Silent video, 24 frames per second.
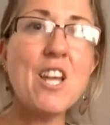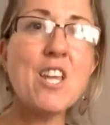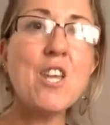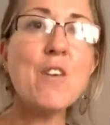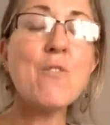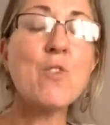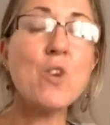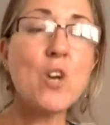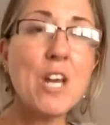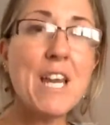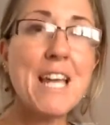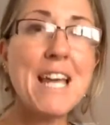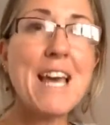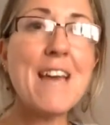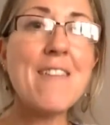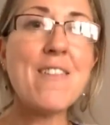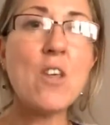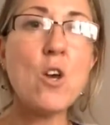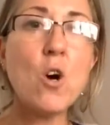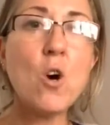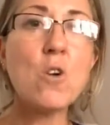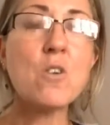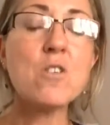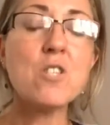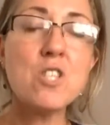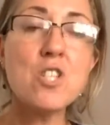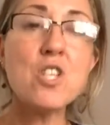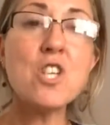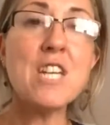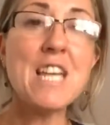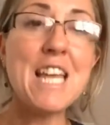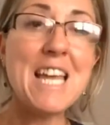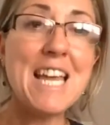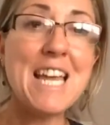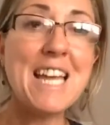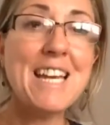You've got to get the oxygen
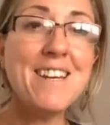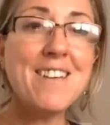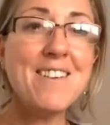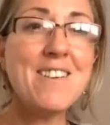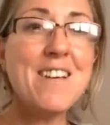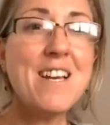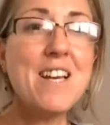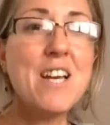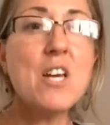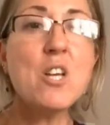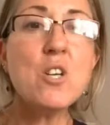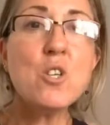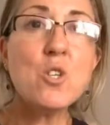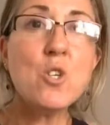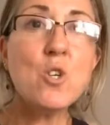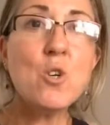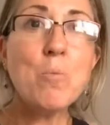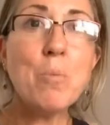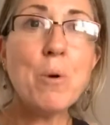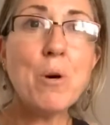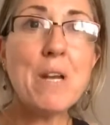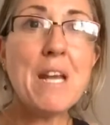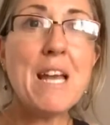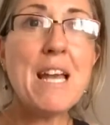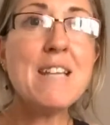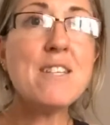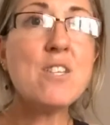in to your body.